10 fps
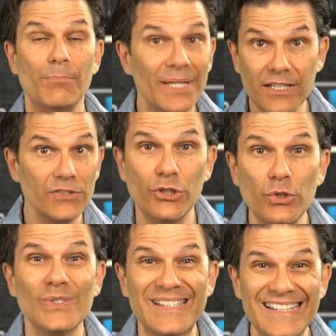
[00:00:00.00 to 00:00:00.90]
because
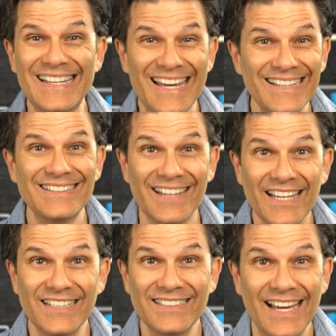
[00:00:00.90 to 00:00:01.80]
you see it
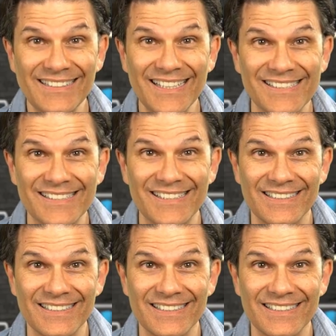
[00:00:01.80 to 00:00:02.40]
like a dentist.